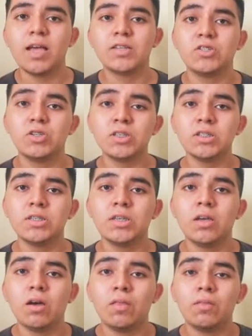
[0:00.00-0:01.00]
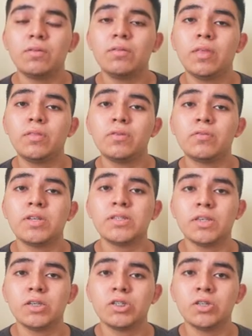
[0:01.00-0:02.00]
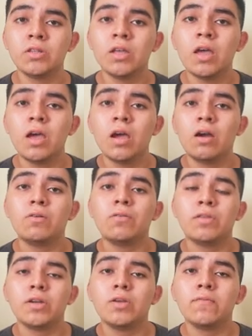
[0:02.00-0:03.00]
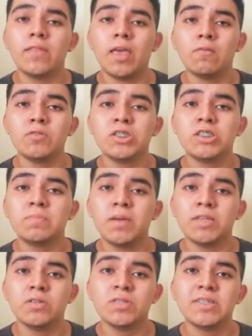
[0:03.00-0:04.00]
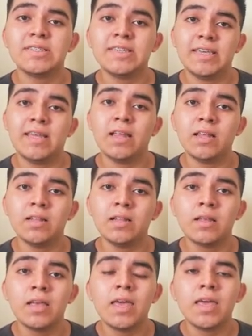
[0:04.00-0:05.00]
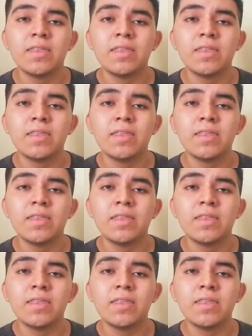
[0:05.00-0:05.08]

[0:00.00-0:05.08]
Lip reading: As you can see under the theory section, our theory of language is based on the CEL.